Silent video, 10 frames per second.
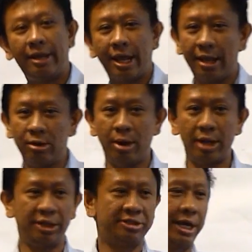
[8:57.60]
The other
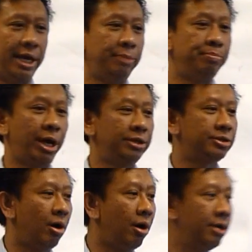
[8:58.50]
one is saying
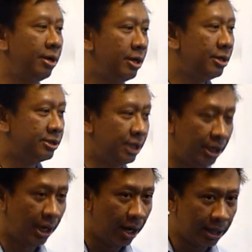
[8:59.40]
based on
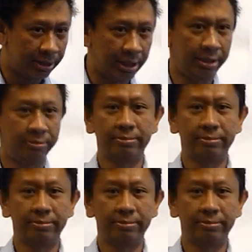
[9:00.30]
seniority.